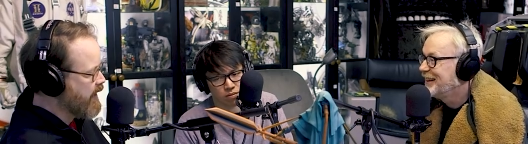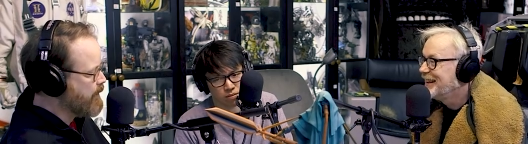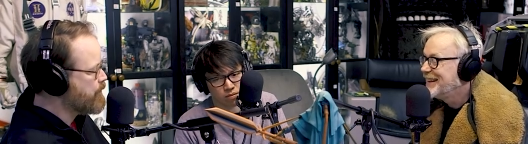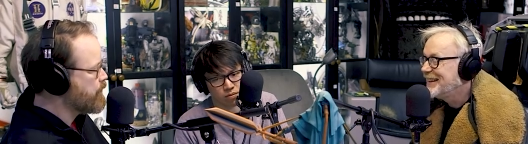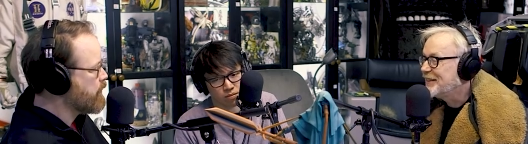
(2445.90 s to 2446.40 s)
Speaker 1: yeah.
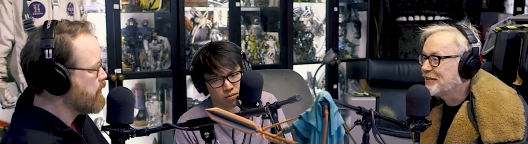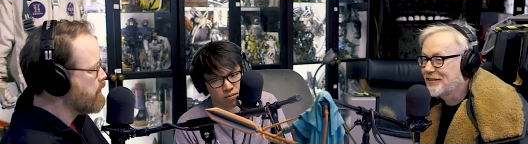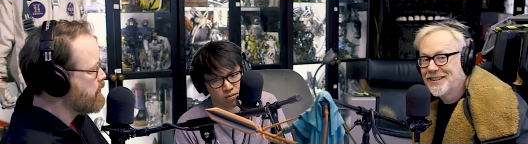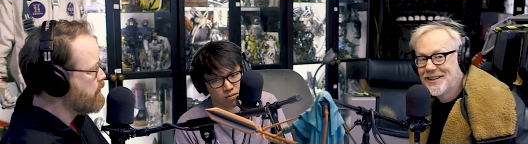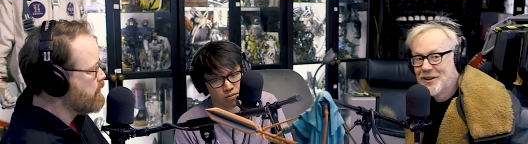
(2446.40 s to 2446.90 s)
Speaker 2: is
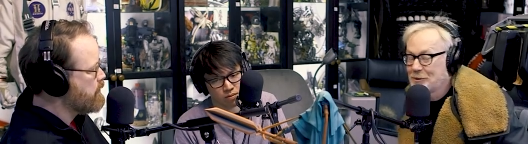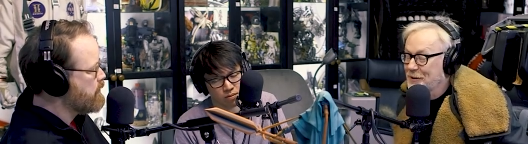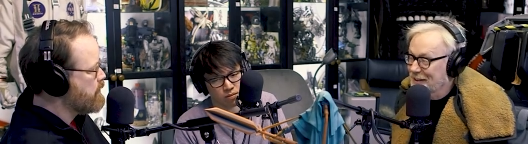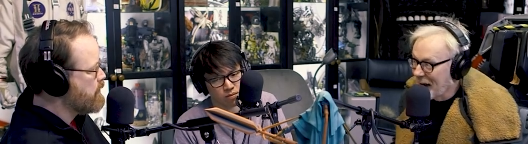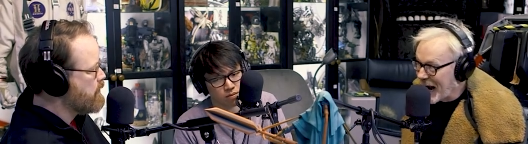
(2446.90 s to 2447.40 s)

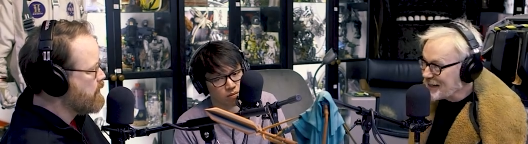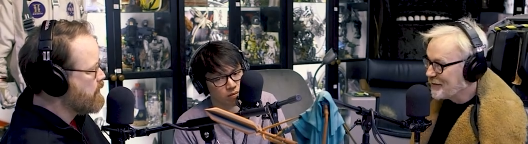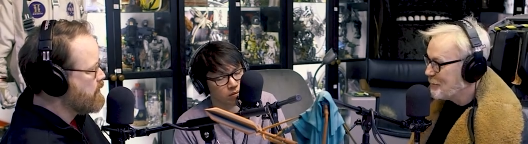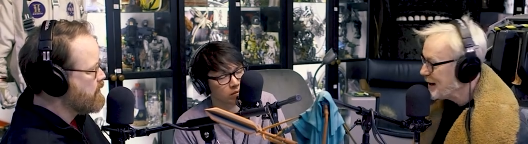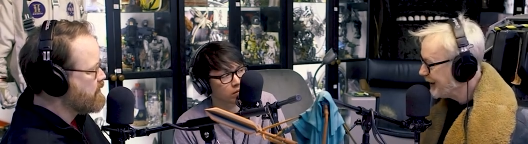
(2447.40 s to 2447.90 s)
kind of
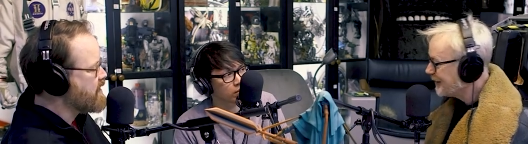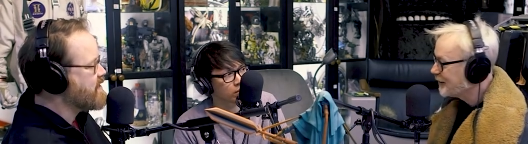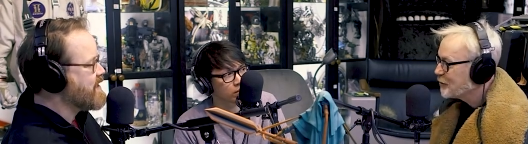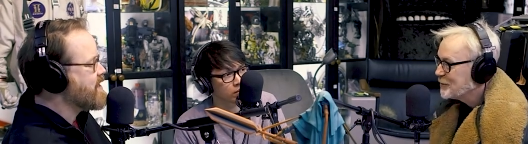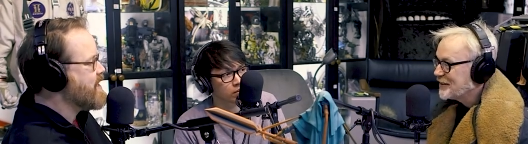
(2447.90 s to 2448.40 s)
amazing
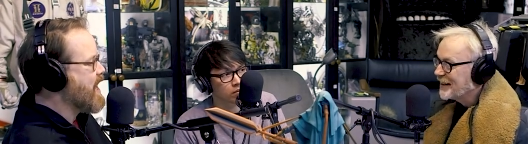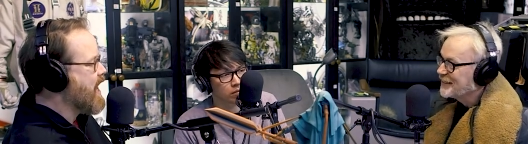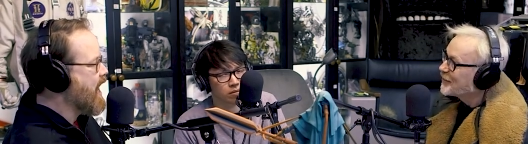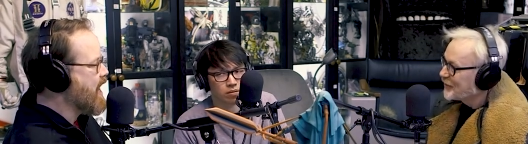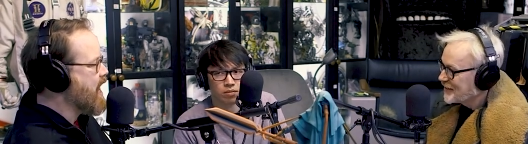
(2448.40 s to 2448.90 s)
from a
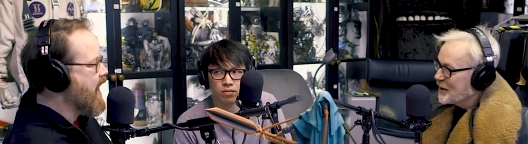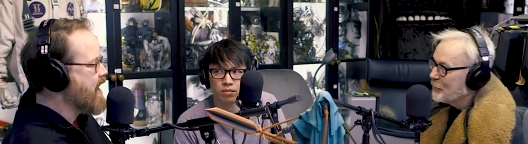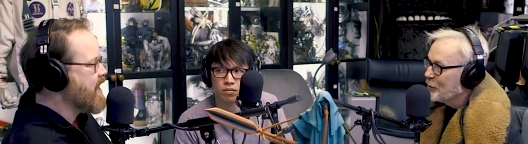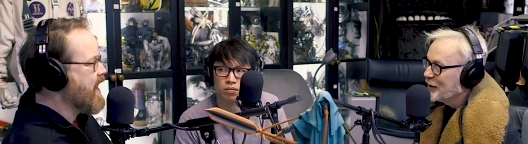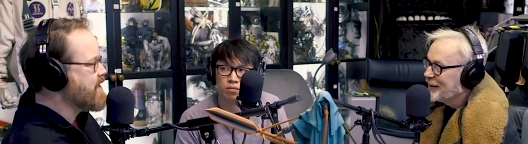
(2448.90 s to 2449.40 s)
technical
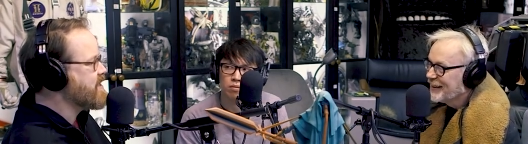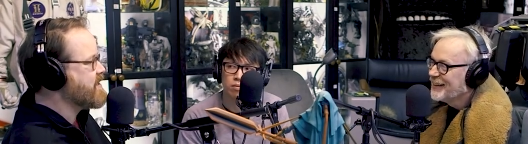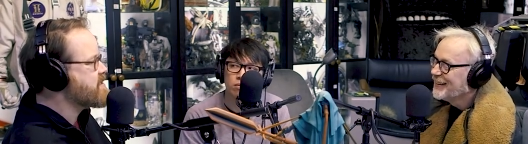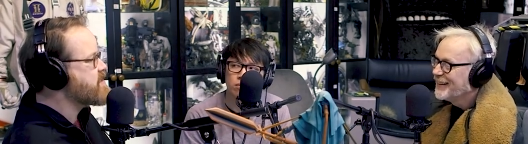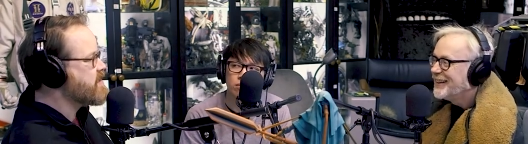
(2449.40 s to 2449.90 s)
standpoint. I, I,
Speaker 1: think
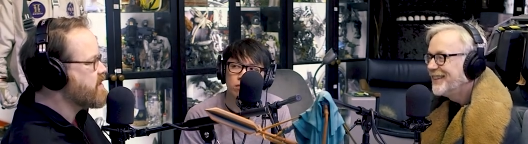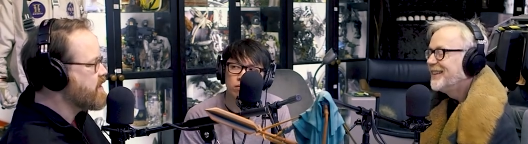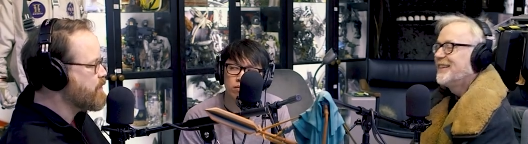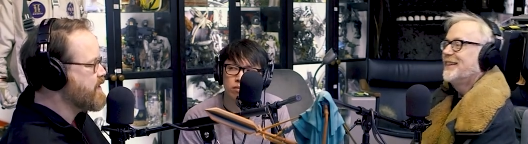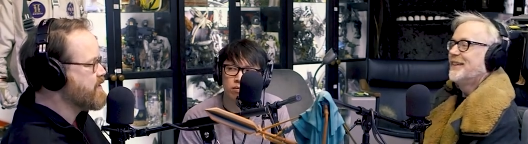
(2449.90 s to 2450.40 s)
that's the thing that
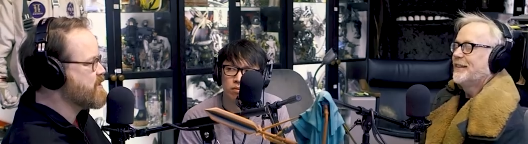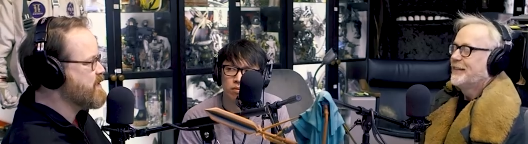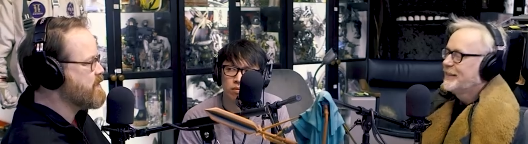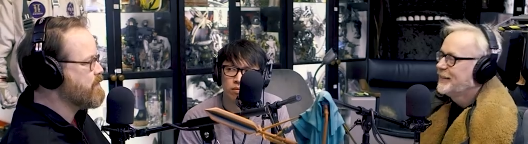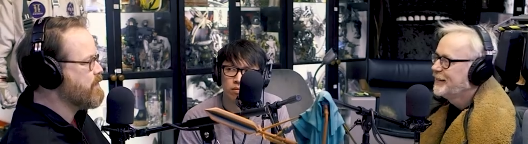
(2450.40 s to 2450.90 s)
appeals to me.
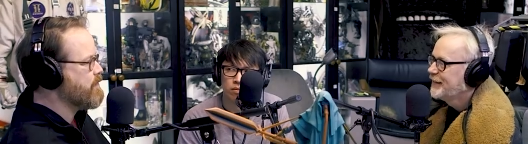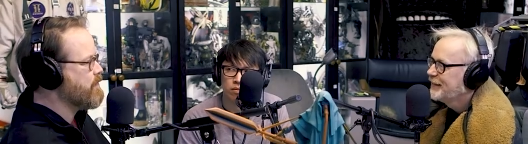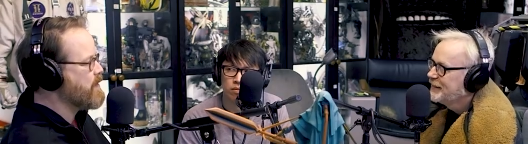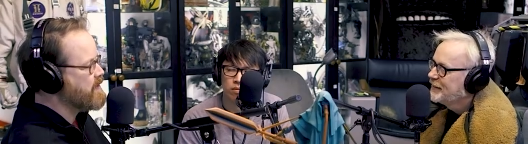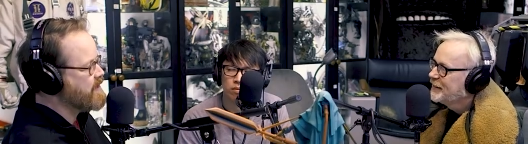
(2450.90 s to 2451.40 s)
The,
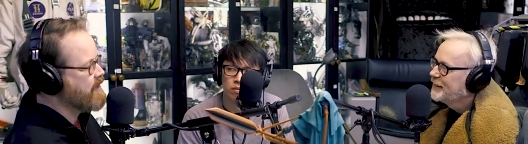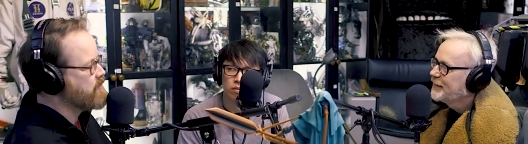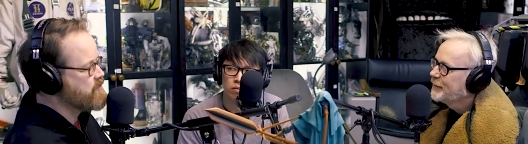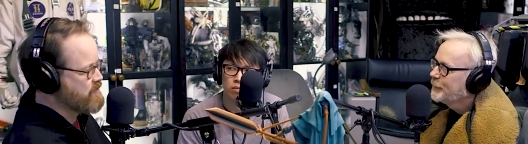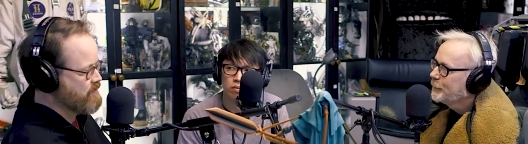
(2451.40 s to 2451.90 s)
I mean, the
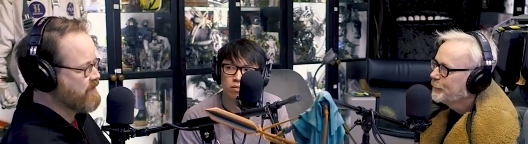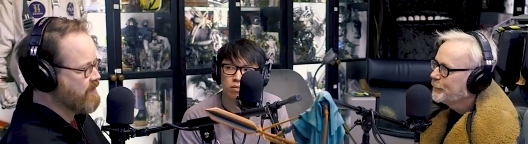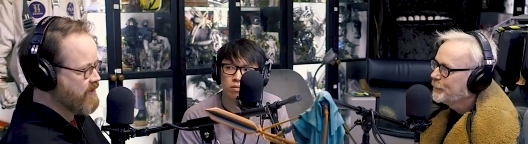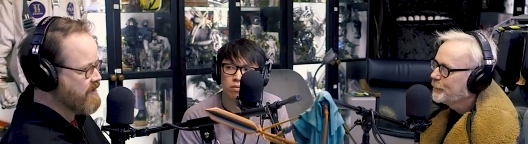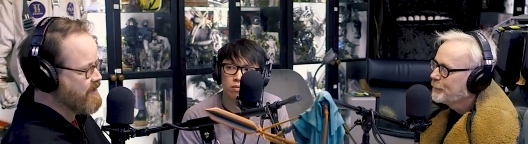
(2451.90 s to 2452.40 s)
characters are
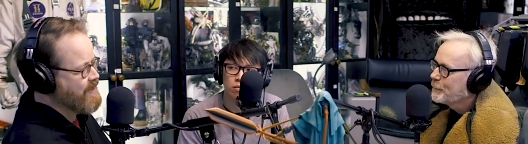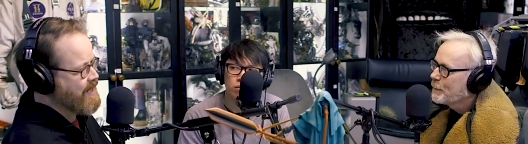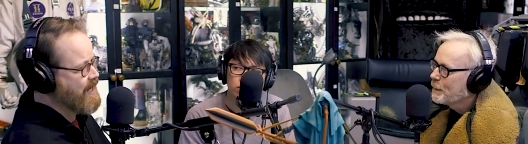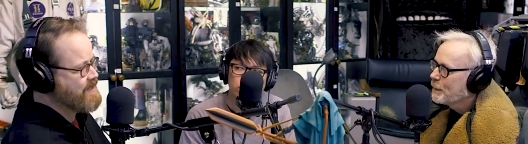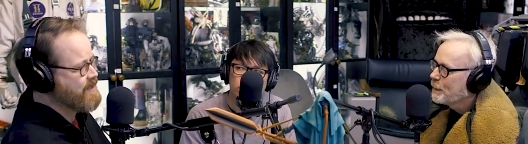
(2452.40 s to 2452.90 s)
lovely. I
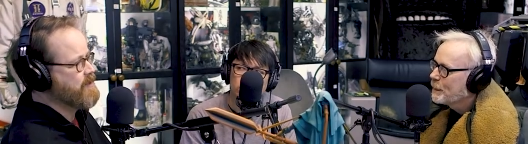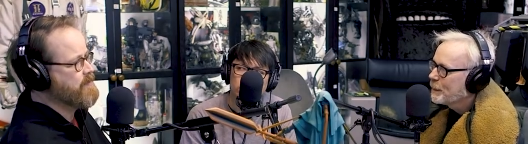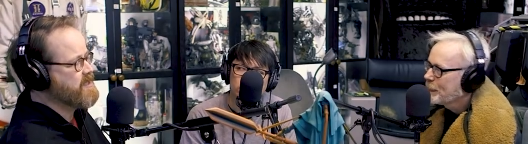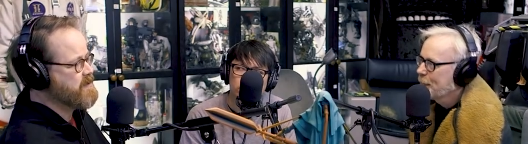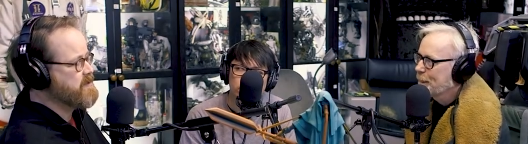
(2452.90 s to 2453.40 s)
can't say what appeals to me